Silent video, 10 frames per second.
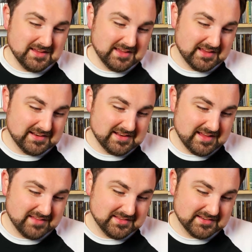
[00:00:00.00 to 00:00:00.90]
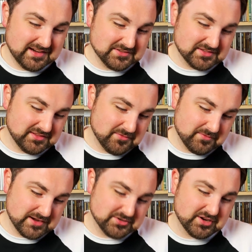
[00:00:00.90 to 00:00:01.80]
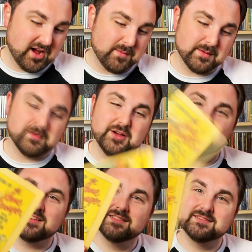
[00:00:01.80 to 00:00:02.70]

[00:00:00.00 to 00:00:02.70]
And then here's a Lone Ranger comic book